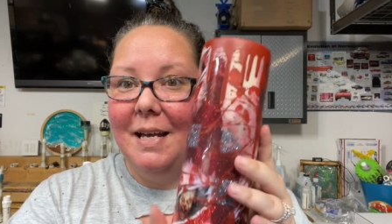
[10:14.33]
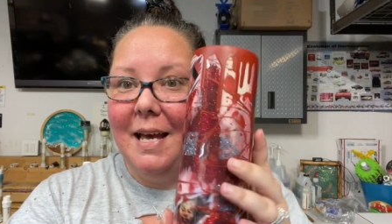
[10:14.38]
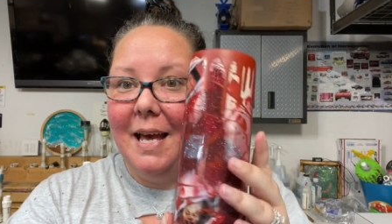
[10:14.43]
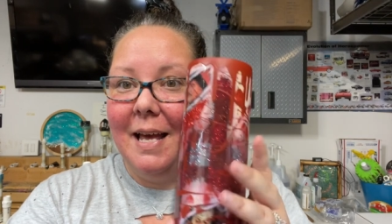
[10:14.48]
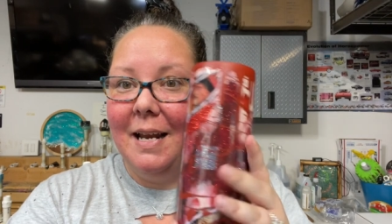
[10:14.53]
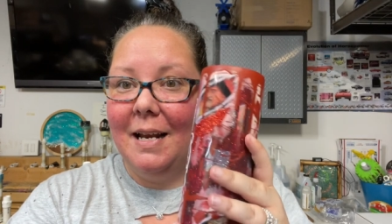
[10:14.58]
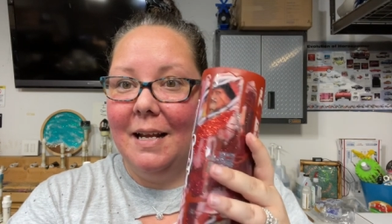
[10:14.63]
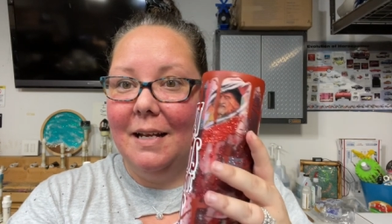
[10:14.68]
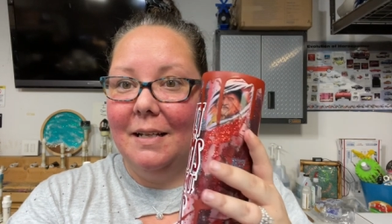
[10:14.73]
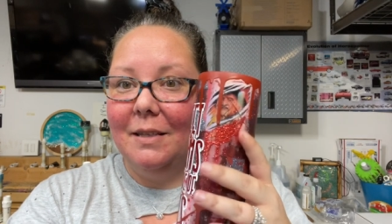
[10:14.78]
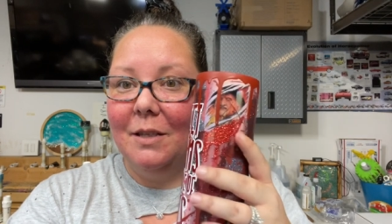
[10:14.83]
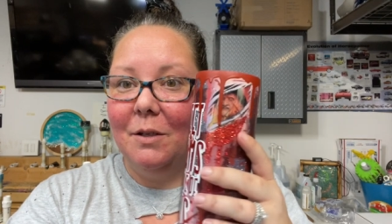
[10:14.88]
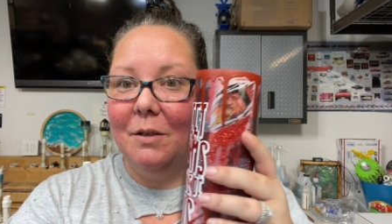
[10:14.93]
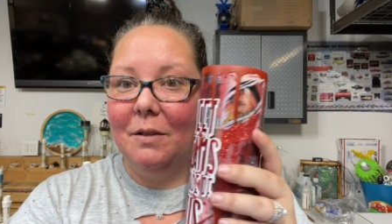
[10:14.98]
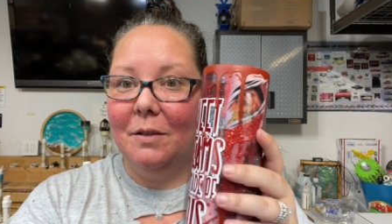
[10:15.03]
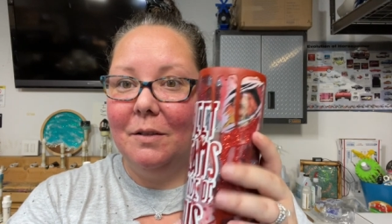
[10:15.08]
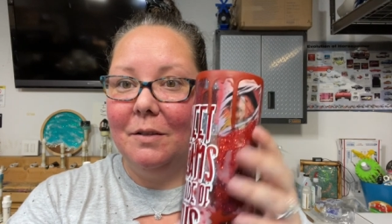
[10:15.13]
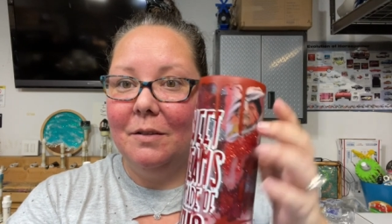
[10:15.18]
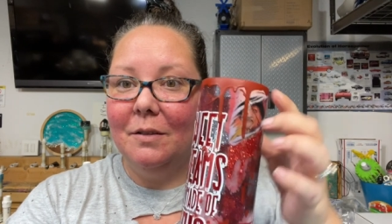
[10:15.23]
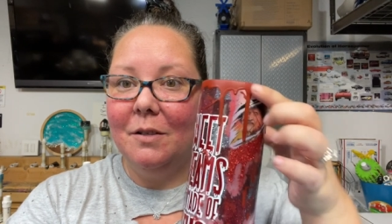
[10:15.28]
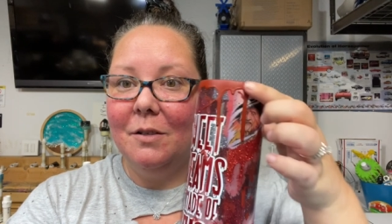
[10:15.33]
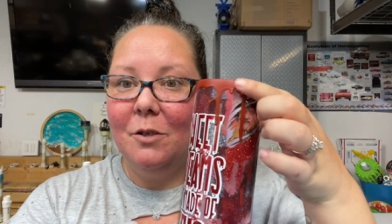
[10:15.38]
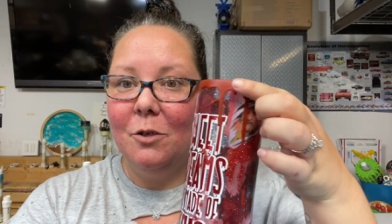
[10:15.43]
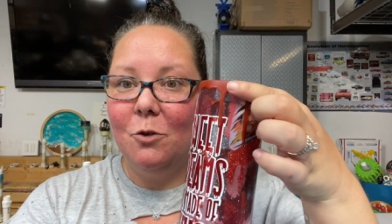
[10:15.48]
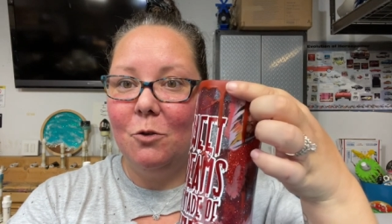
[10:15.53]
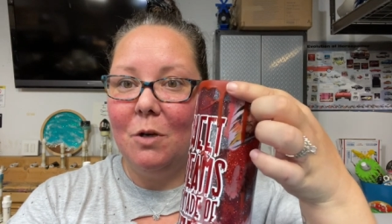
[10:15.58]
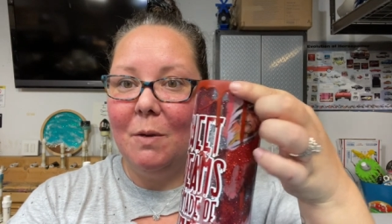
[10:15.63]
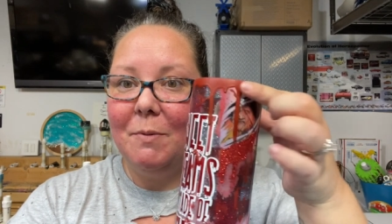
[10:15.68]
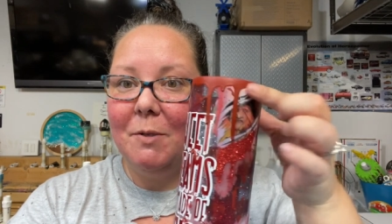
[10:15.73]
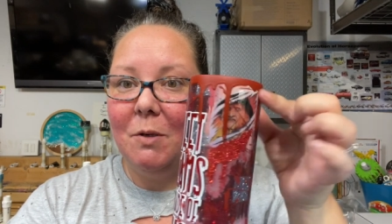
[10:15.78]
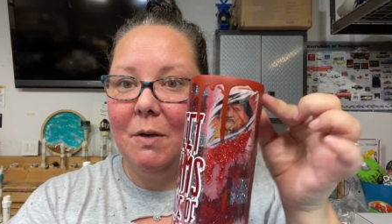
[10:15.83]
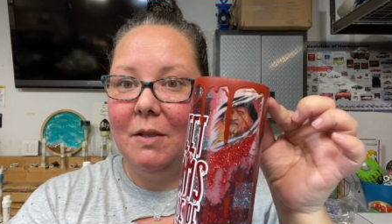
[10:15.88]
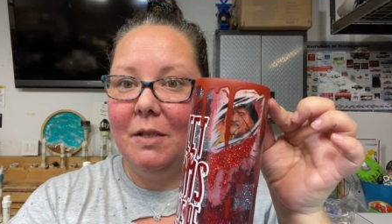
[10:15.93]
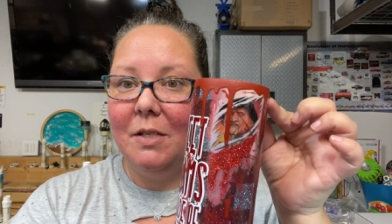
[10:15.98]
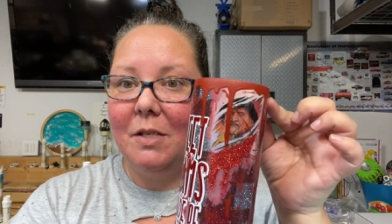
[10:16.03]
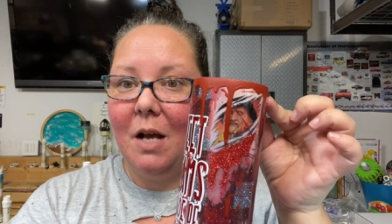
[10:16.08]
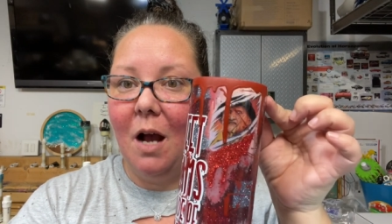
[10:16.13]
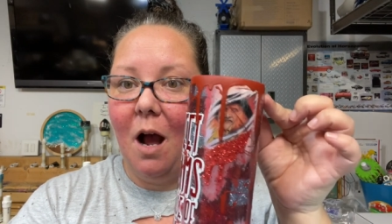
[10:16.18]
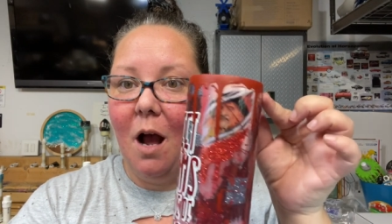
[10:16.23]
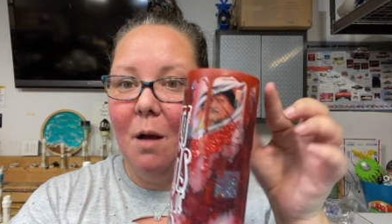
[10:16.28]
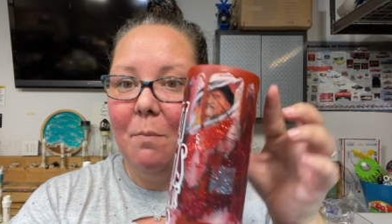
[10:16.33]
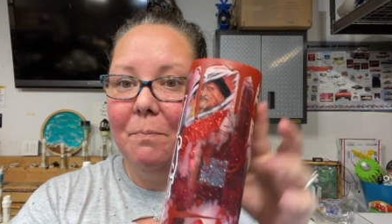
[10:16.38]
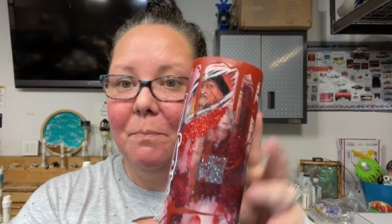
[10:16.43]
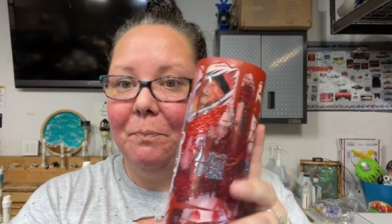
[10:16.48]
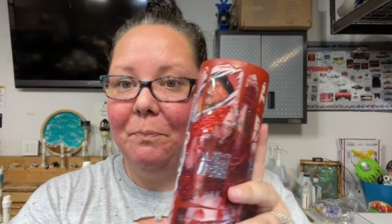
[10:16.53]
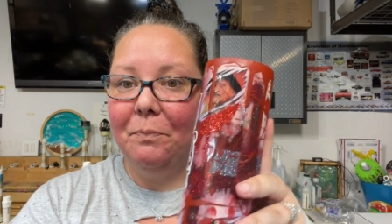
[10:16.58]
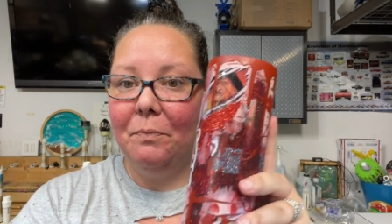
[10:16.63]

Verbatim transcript: And the drips are on the top.